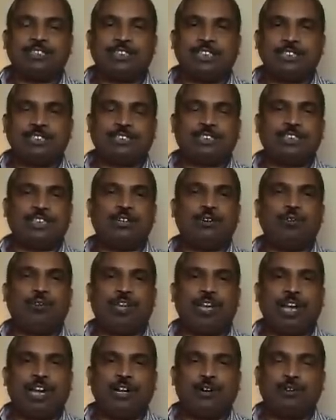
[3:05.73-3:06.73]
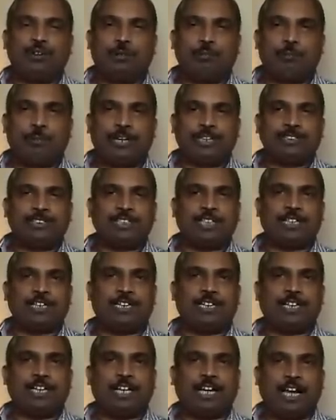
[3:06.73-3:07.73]
just looking into the
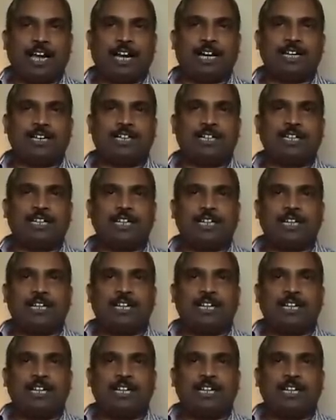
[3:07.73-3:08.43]
patient and